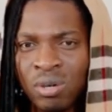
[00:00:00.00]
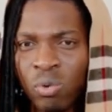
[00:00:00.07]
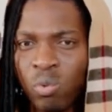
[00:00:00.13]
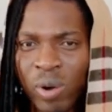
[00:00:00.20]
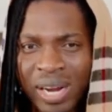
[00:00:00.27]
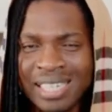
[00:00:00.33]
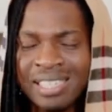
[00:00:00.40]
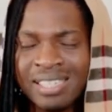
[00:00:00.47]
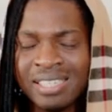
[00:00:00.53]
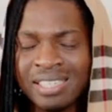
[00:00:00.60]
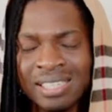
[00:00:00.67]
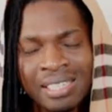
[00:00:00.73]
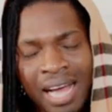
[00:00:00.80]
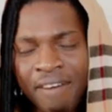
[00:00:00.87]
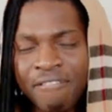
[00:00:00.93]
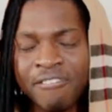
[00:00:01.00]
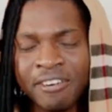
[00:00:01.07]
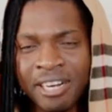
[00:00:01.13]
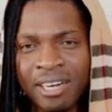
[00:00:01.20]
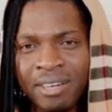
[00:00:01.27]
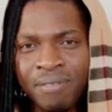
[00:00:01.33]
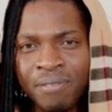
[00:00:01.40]
weddings in
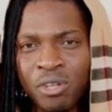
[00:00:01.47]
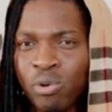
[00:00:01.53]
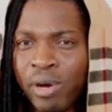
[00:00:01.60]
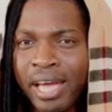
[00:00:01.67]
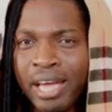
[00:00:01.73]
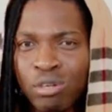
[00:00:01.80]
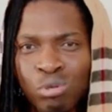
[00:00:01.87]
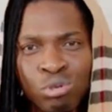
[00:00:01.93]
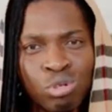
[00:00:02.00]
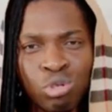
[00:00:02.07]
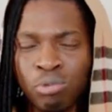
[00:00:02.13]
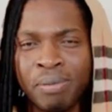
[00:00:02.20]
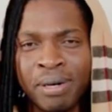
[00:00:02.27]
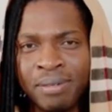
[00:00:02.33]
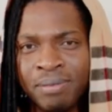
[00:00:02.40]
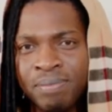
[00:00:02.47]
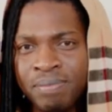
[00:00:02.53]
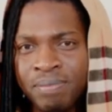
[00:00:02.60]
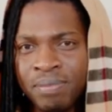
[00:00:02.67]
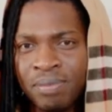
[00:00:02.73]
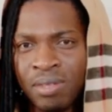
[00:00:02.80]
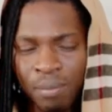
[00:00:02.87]
Africa? You are a YouTuber.
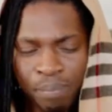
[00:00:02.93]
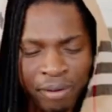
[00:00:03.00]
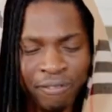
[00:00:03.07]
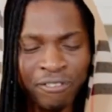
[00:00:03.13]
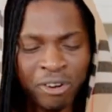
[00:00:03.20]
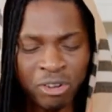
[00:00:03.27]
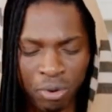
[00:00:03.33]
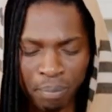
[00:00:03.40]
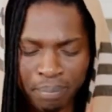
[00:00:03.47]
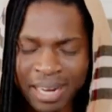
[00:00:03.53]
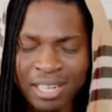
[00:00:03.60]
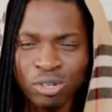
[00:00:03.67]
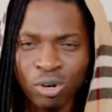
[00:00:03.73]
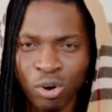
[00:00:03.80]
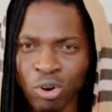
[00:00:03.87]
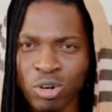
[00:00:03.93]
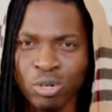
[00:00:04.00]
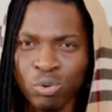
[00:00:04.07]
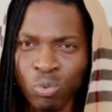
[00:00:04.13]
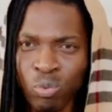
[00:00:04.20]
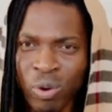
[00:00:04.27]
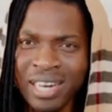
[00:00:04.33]
Before you made your
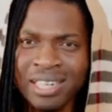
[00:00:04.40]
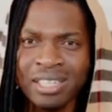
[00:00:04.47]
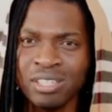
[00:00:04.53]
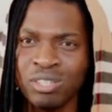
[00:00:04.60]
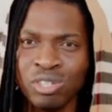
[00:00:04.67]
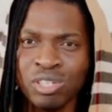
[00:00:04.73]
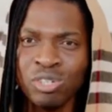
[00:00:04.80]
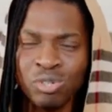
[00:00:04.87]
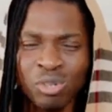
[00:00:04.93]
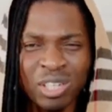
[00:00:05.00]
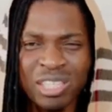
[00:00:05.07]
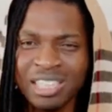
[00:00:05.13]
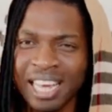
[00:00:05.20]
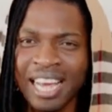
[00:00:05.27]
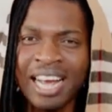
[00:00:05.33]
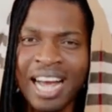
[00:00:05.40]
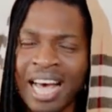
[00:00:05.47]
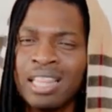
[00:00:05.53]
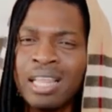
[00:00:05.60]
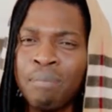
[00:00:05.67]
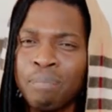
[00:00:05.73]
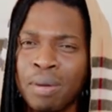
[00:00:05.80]
own wedding, you did not check
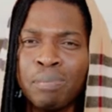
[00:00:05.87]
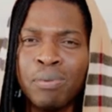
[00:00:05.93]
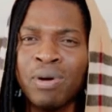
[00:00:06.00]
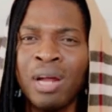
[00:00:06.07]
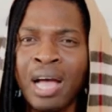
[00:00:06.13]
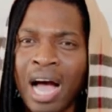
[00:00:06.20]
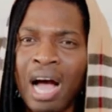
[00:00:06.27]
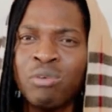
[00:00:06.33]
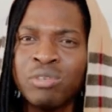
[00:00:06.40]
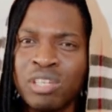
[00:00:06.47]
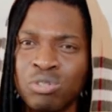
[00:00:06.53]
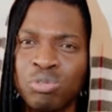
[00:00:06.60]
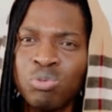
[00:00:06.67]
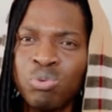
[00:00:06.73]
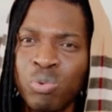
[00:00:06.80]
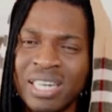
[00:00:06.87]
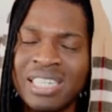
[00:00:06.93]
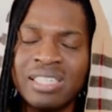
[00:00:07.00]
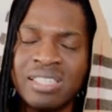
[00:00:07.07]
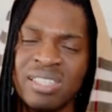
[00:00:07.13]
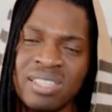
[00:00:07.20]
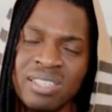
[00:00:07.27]
other people how they do
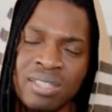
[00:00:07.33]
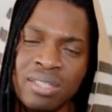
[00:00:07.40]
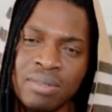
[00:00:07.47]
weddings.